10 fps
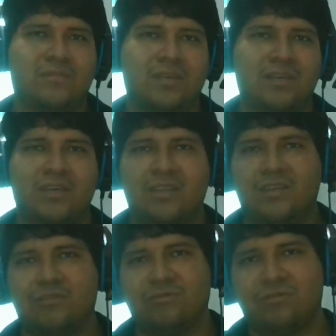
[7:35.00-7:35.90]
It
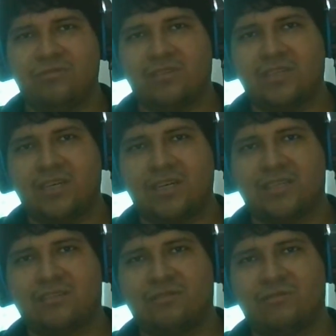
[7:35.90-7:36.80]
also uses
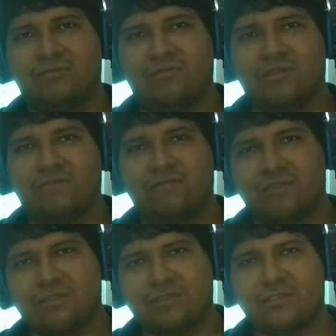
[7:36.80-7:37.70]
us to
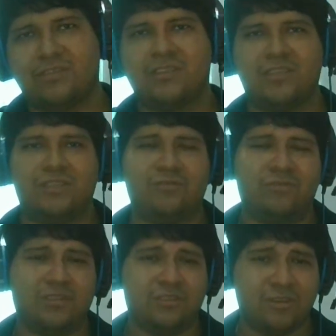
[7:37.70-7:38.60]
reinforce the
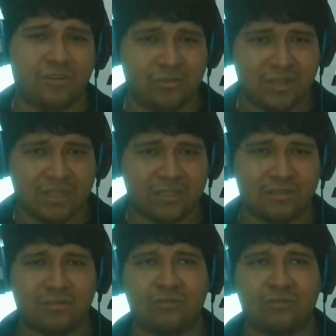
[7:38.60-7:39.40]
student's knowledge,